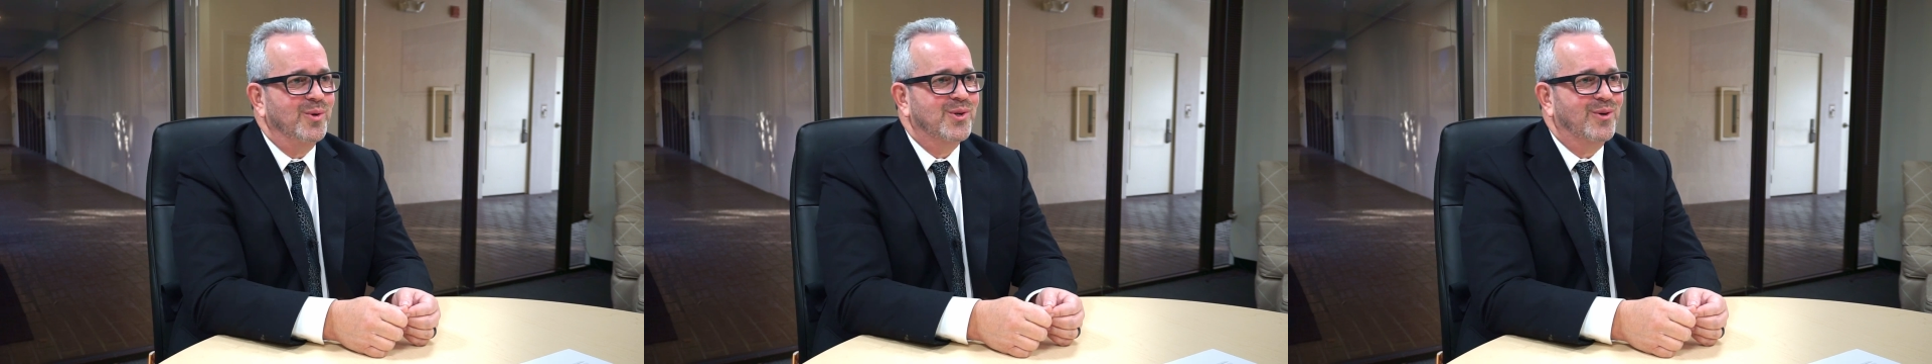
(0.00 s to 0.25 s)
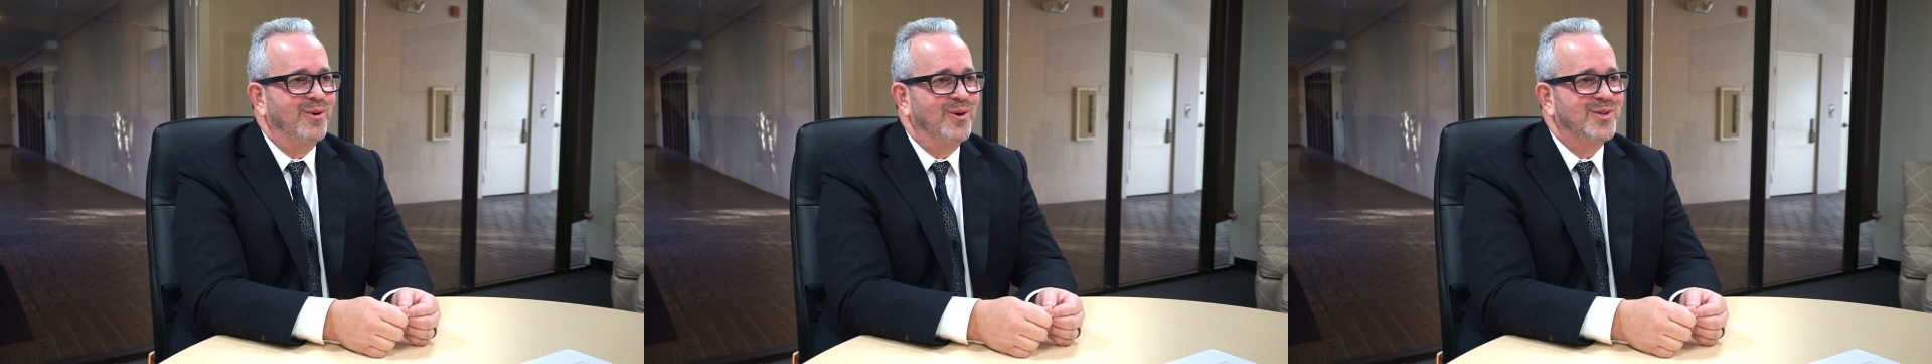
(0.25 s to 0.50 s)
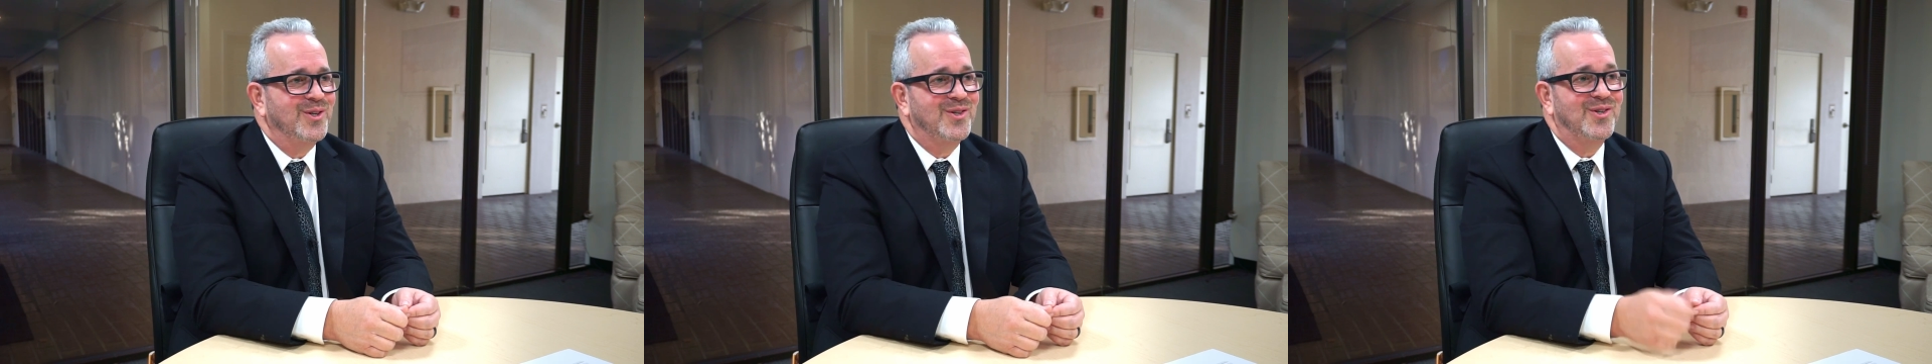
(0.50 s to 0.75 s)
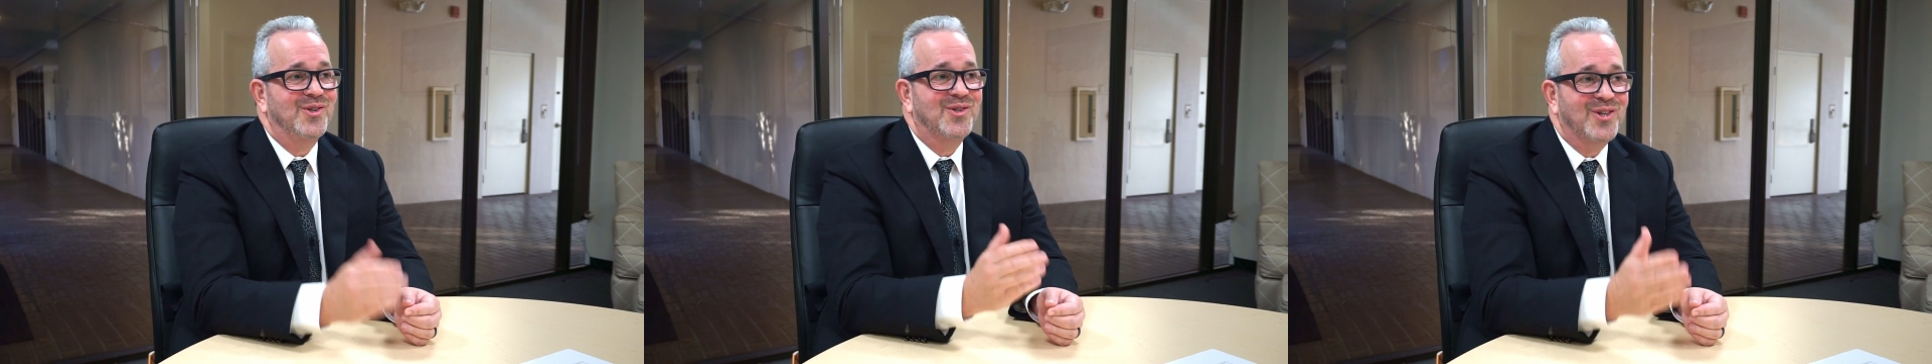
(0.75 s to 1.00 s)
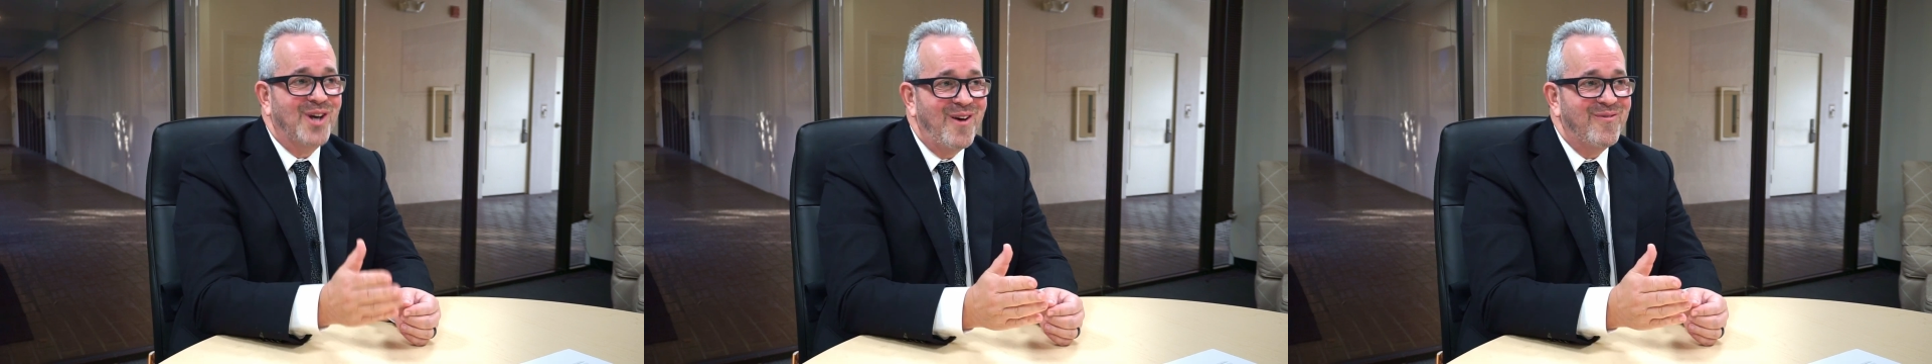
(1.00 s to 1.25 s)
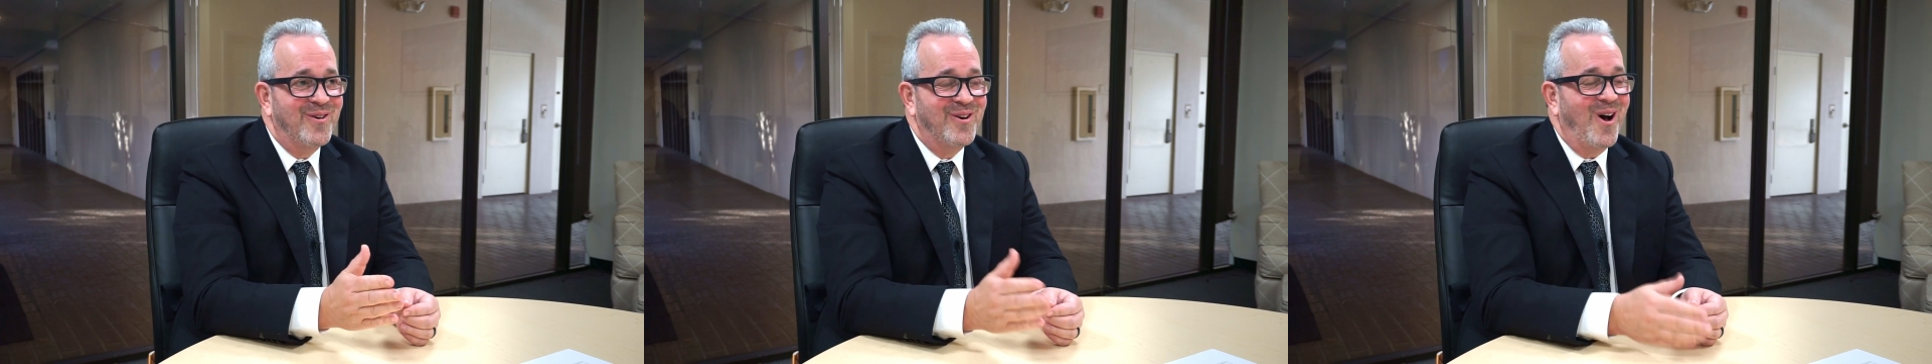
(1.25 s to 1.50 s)
sclerosis
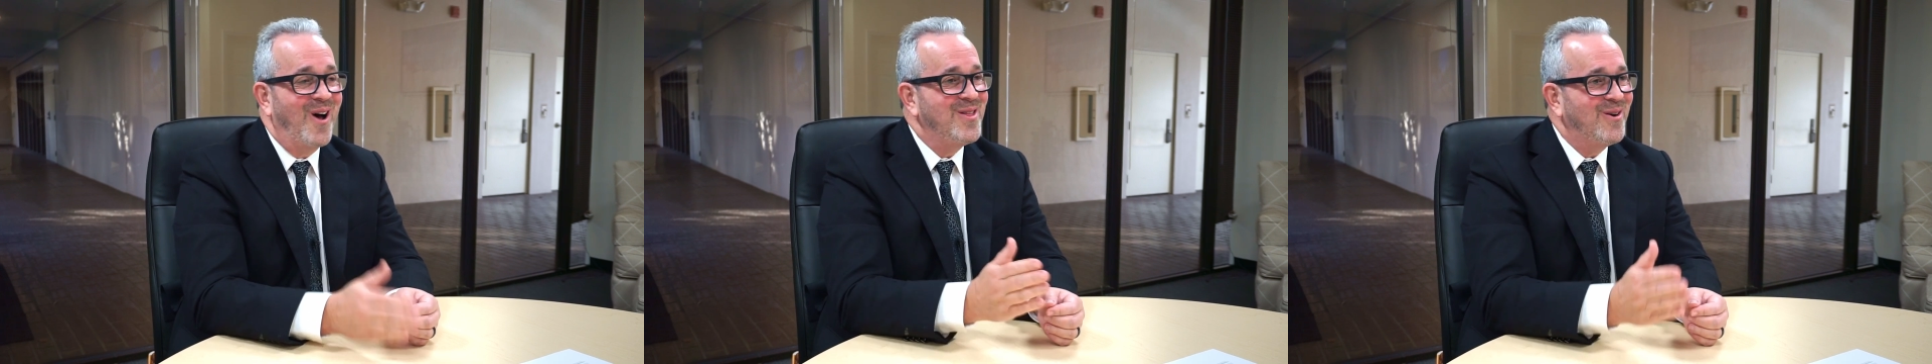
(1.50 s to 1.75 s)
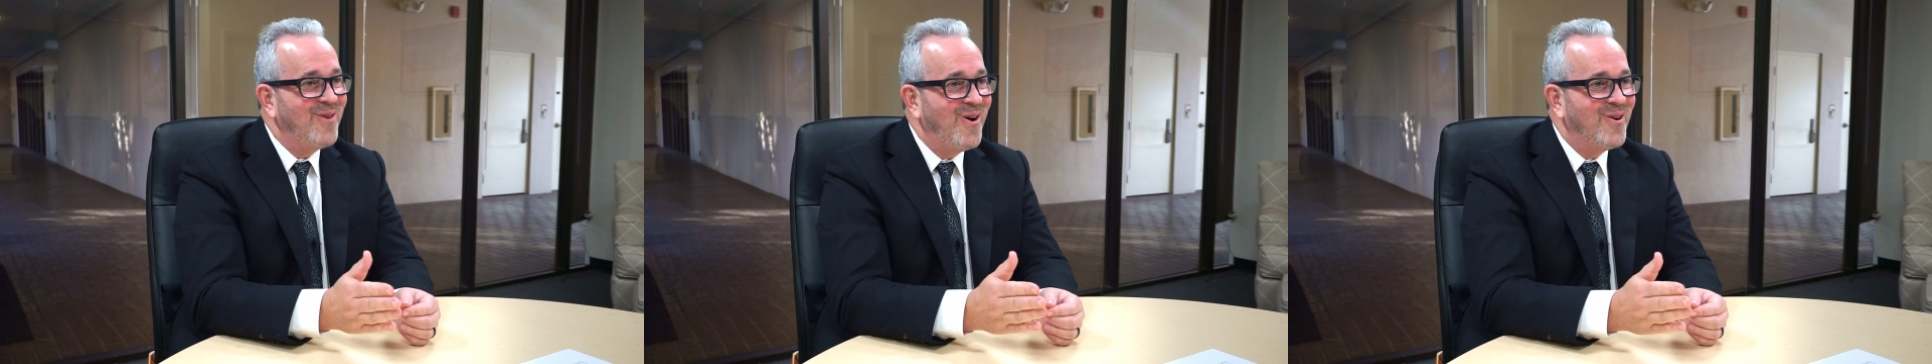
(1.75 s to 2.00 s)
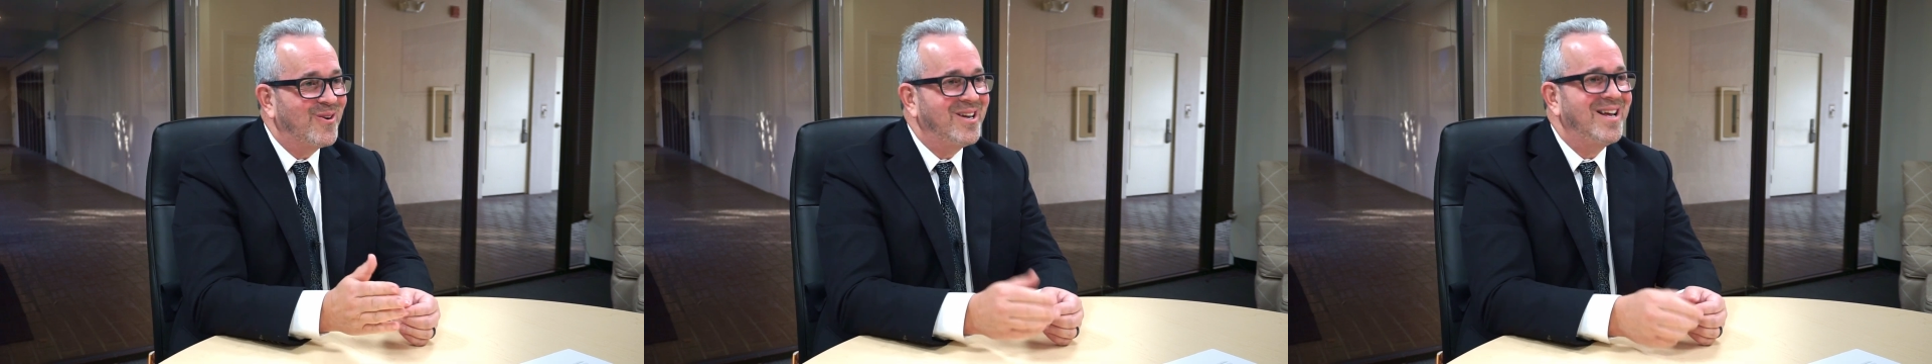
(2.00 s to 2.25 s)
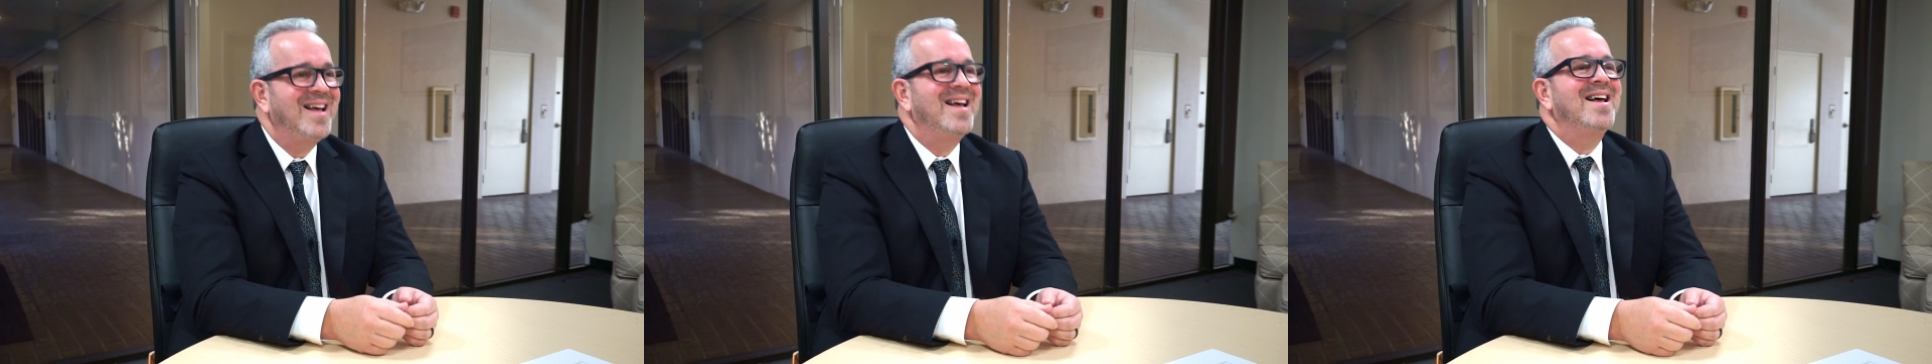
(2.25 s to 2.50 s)
discovered on their own